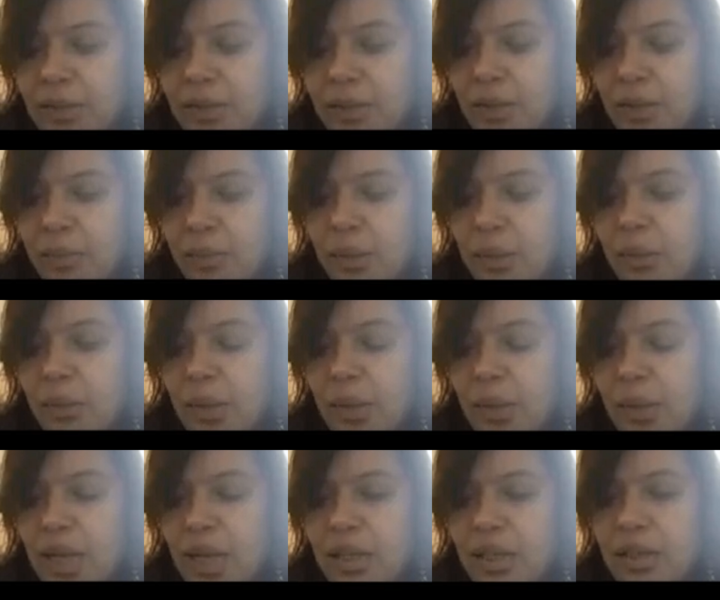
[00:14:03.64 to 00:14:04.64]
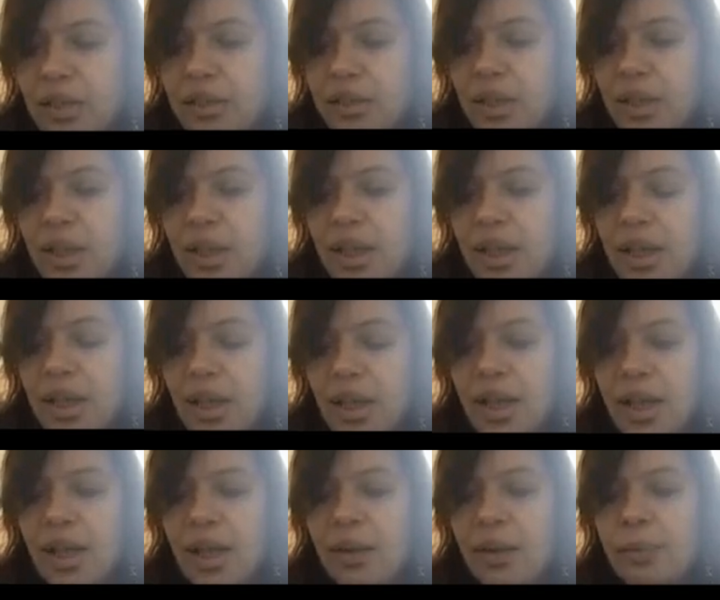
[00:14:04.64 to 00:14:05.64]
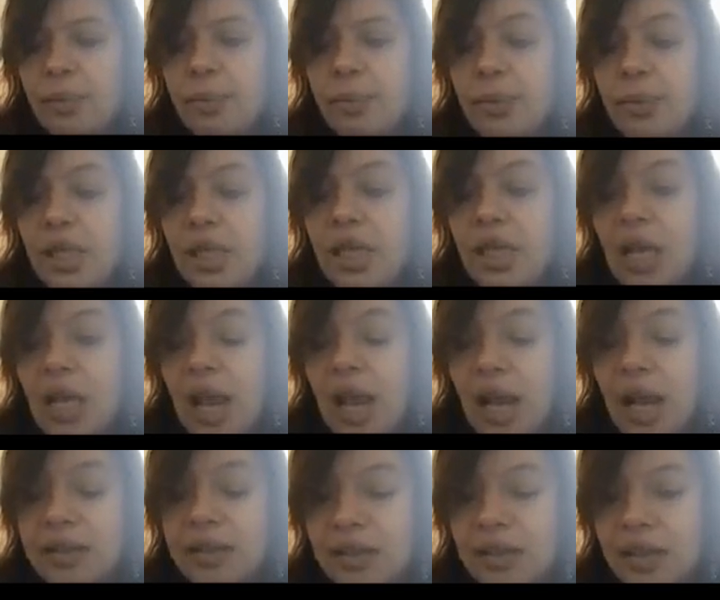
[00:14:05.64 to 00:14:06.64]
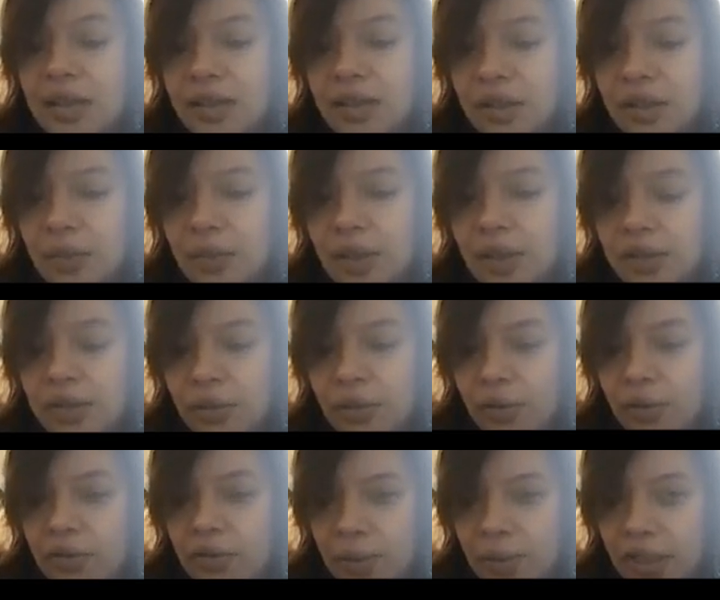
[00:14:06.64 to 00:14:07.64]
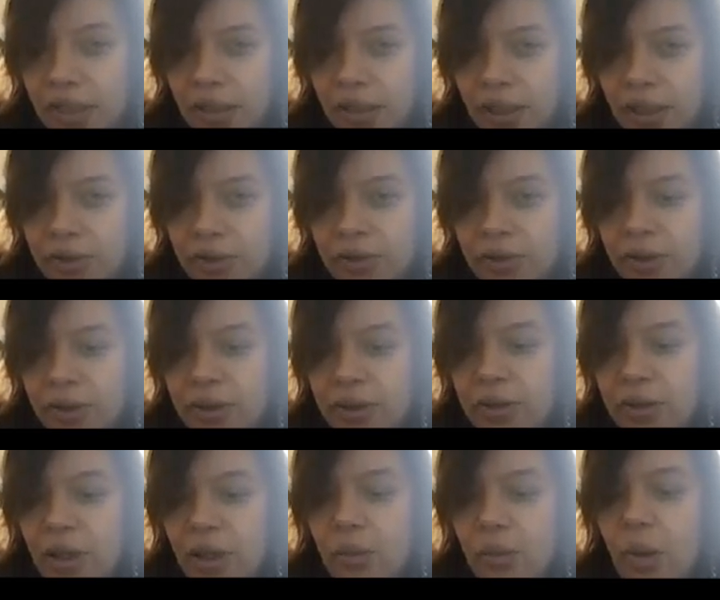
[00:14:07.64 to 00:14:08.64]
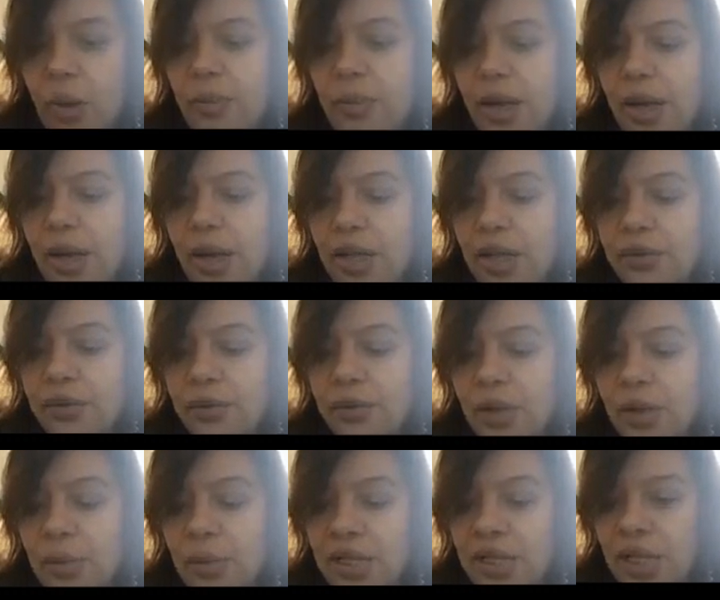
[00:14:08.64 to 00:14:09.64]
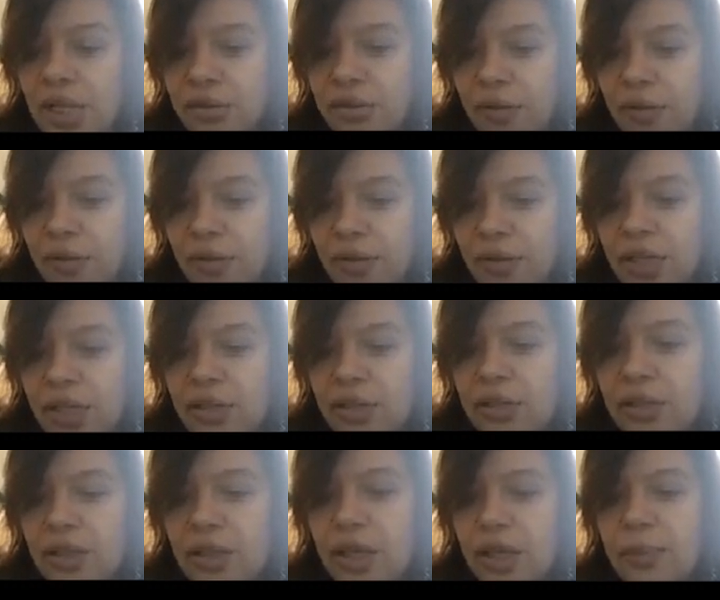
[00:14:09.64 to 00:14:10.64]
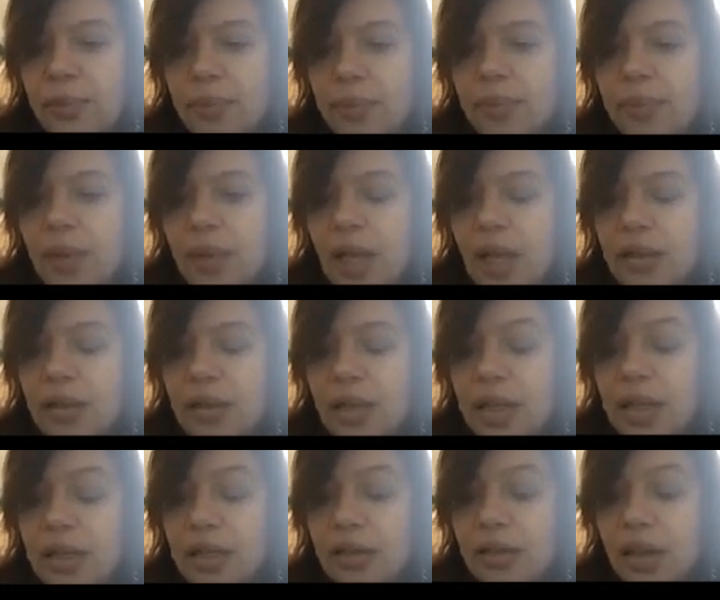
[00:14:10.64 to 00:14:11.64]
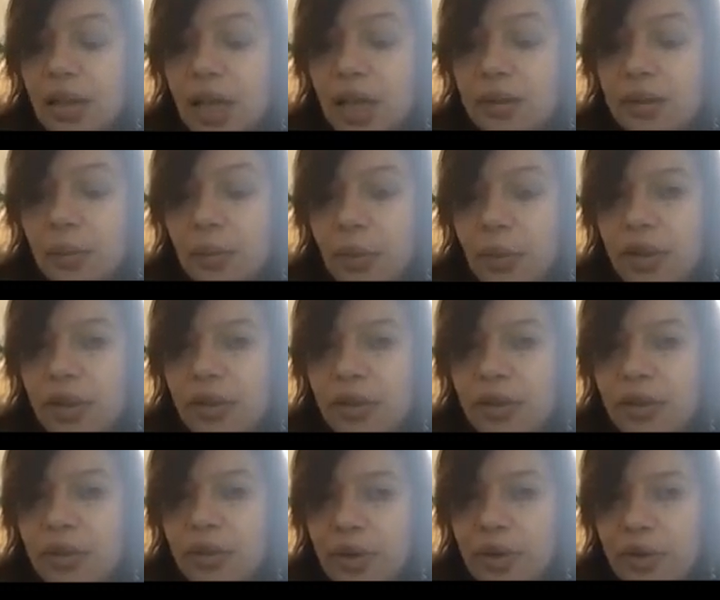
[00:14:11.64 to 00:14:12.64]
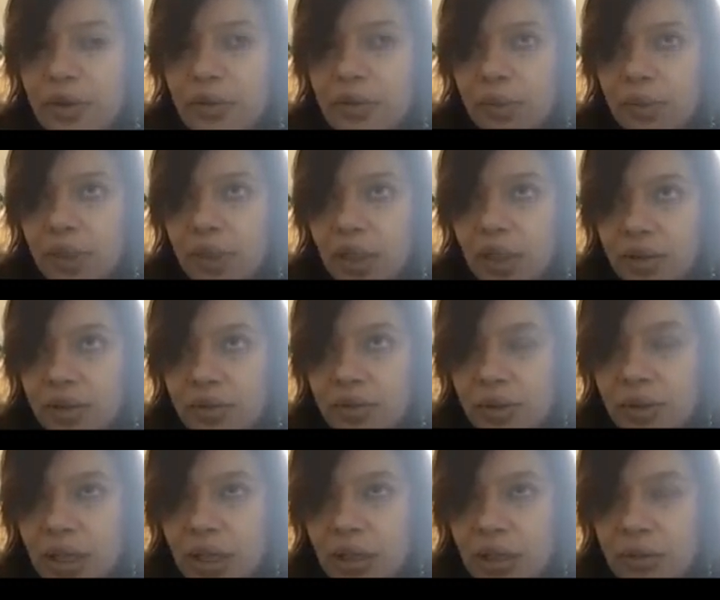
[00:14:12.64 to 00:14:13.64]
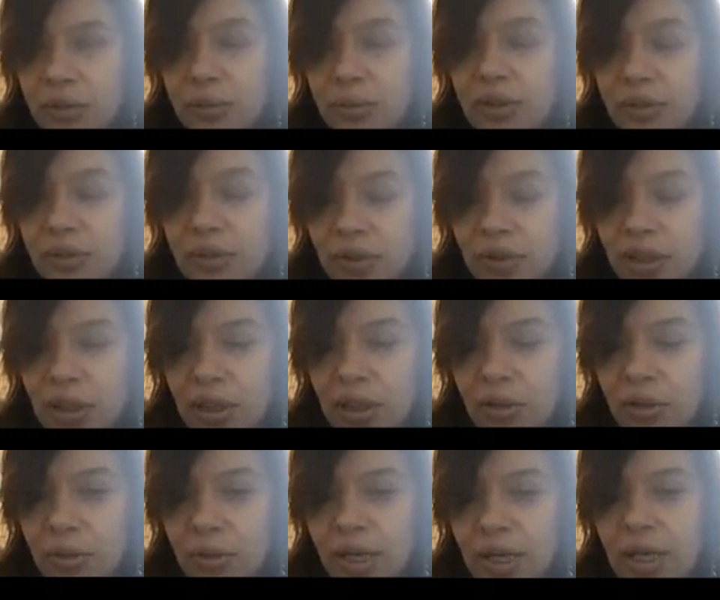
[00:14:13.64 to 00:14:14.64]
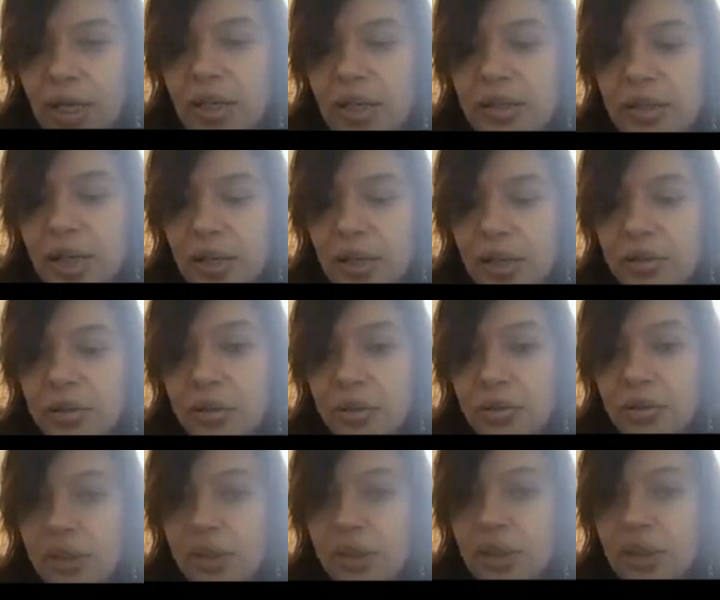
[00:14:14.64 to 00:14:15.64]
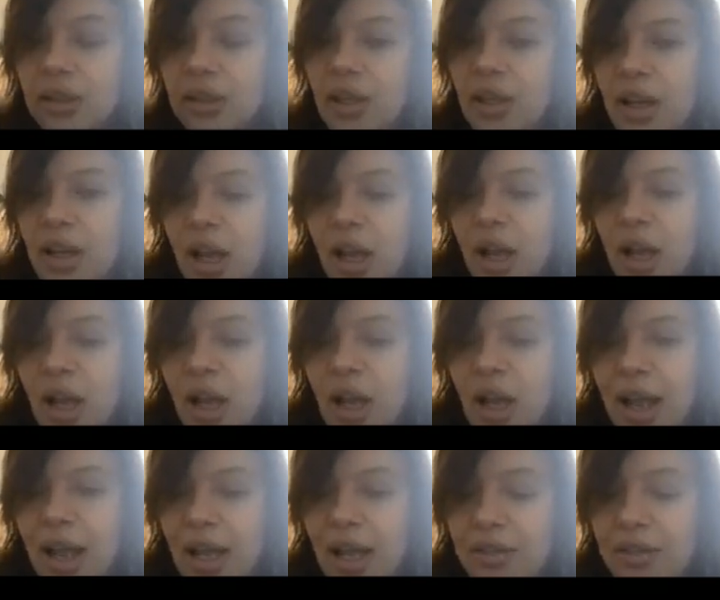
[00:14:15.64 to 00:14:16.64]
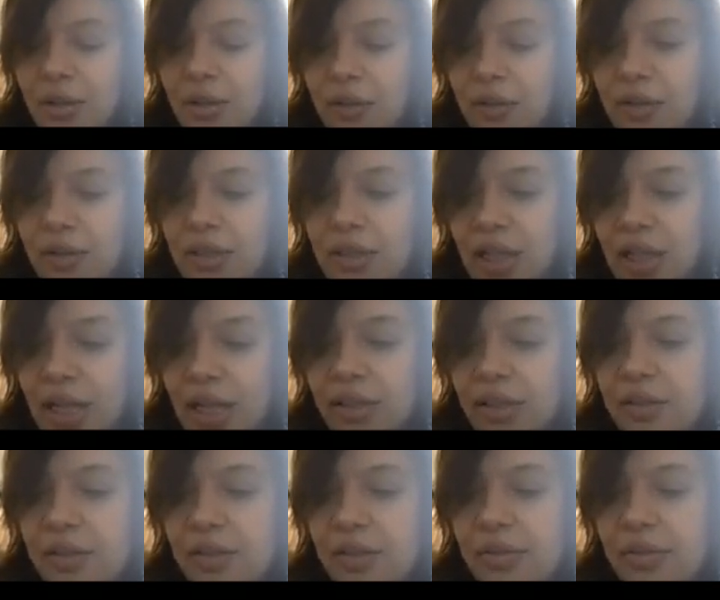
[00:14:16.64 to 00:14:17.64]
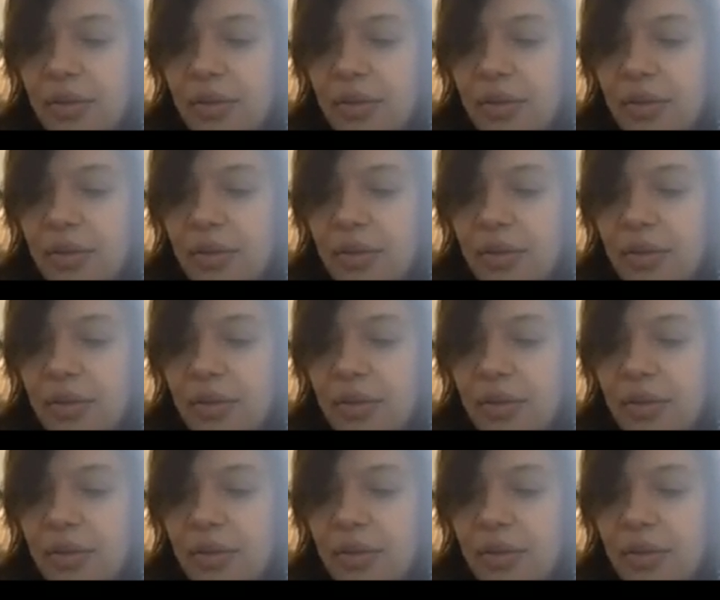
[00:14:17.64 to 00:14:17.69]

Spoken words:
So some people might be accessing the US store from other countries. And one way to limit that traffic and get a lot more traffic from the country specifically you're in is actually to turn ads off at night.